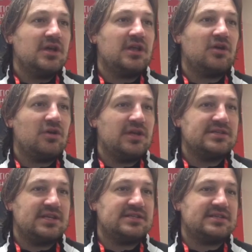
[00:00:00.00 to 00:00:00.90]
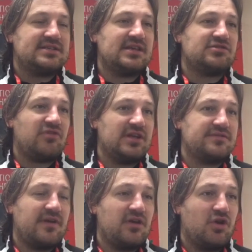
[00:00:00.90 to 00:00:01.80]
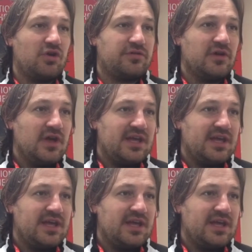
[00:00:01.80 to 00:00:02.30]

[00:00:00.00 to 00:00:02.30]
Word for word: you know his, his assist rate's very good